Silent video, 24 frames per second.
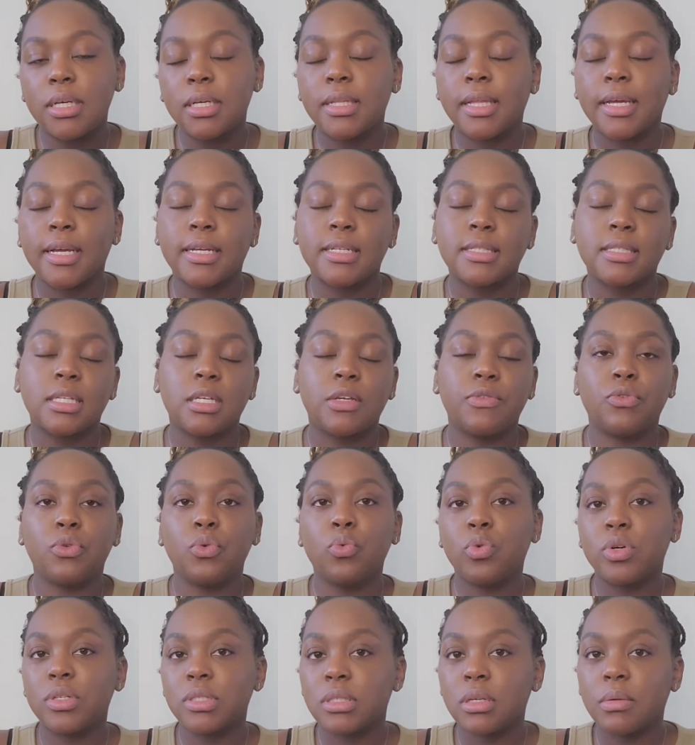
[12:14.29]
Like I said, if you
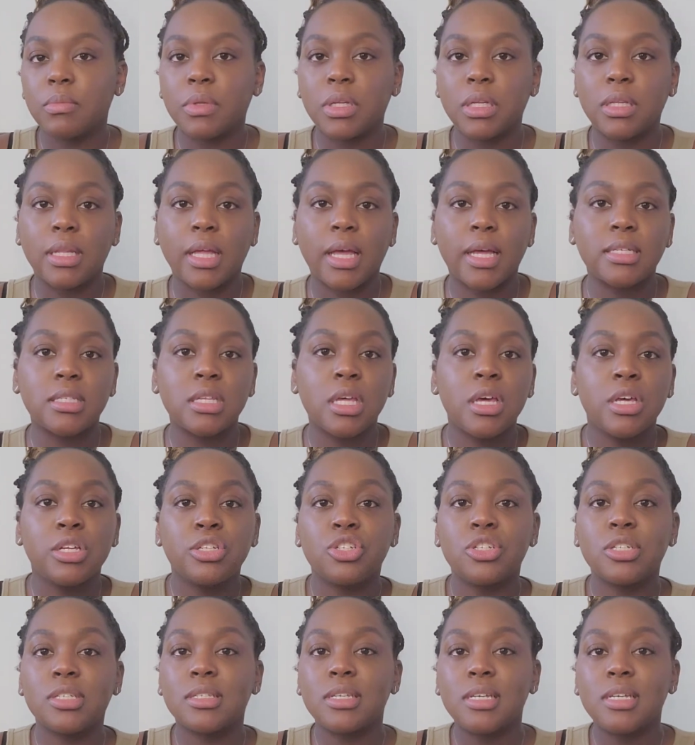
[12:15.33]
want something that's just